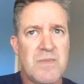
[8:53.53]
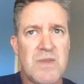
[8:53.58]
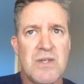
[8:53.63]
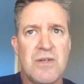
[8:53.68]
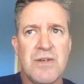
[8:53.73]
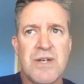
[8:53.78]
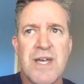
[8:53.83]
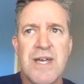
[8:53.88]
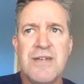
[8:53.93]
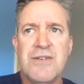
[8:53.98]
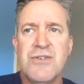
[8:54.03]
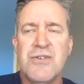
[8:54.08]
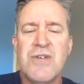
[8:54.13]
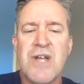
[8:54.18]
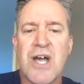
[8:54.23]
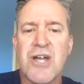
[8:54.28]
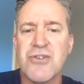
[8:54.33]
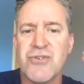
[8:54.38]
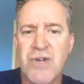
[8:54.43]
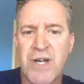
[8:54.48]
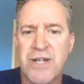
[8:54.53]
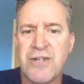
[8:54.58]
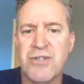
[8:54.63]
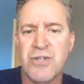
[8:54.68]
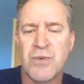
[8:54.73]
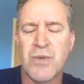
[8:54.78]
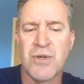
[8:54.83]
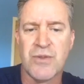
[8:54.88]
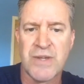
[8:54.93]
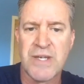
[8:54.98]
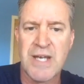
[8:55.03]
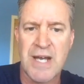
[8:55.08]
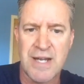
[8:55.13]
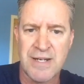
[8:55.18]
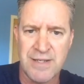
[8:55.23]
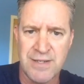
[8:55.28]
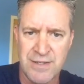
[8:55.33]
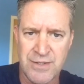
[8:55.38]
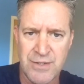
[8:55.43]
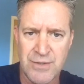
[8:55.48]
Okay? Do not try to do what only God
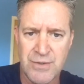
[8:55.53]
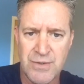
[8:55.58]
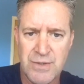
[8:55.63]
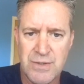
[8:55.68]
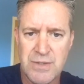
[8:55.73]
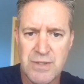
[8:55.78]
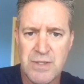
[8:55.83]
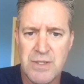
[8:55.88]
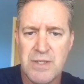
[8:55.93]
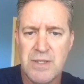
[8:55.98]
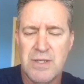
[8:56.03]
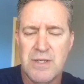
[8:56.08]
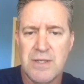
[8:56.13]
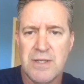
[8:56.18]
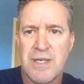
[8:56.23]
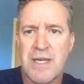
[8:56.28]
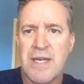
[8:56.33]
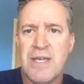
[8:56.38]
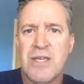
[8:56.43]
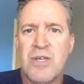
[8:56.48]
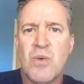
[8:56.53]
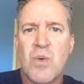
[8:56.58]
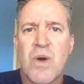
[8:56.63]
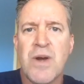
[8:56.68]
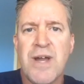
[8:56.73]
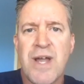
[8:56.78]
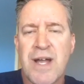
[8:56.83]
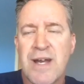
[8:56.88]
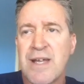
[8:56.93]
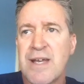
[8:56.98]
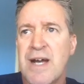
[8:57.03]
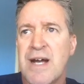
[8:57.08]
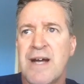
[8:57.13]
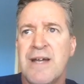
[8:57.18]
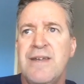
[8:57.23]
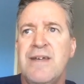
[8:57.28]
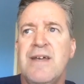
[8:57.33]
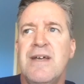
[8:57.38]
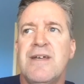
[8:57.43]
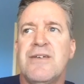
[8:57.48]
can do. Okay? You are not
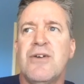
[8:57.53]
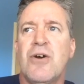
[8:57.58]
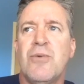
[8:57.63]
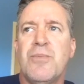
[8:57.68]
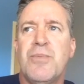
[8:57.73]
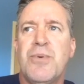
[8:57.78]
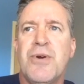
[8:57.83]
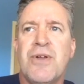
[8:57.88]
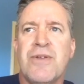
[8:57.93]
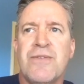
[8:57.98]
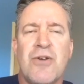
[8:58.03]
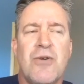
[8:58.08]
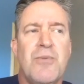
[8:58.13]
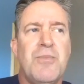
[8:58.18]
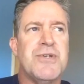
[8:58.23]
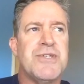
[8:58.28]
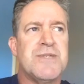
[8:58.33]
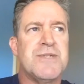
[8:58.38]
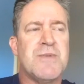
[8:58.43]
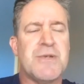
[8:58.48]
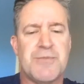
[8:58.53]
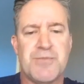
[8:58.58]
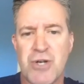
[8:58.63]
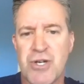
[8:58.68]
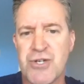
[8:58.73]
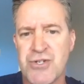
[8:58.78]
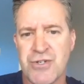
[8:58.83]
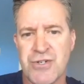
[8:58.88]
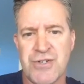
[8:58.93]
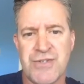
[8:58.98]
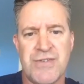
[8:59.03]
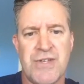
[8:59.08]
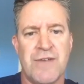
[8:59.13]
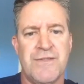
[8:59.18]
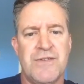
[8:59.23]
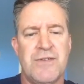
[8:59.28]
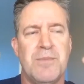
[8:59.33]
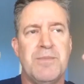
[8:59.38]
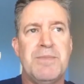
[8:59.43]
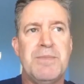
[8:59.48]
God. Don't put so much pressure on
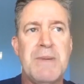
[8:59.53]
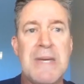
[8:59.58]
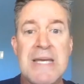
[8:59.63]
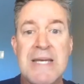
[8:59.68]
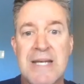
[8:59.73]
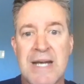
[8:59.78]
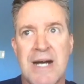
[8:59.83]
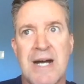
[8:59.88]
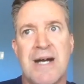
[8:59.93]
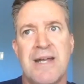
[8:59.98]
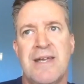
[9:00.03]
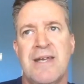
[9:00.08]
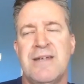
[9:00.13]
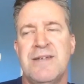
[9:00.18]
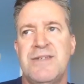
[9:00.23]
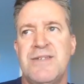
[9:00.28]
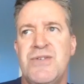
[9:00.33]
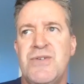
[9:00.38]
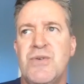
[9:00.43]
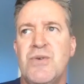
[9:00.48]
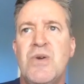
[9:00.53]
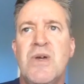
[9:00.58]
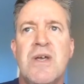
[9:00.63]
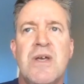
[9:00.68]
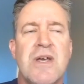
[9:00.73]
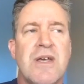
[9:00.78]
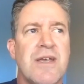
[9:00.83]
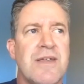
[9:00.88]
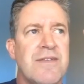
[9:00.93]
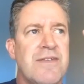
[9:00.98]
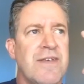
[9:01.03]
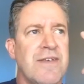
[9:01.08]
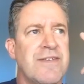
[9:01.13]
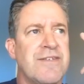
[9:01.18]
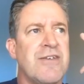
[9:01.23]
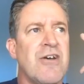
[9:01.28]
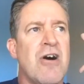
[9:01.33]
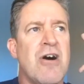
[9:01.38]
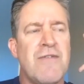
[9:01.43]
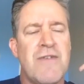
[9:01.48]
yourself to be God and to
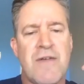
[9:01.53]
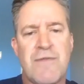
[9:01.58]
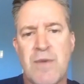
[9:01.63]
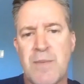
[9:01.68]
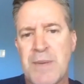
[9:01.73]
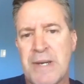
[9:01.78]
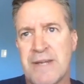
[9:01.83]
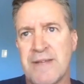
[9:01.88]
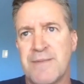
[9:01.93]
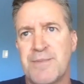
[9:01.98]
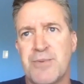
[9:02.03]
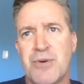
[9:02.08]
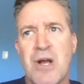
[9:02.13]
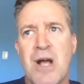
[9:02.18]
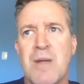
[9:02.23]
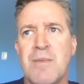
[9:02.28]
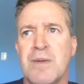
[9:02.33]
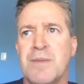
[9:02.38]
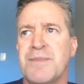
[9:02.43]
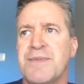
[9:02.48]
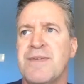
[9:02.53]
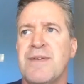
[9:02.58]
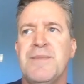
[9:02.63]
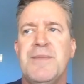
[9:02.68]
solve everybody's problems.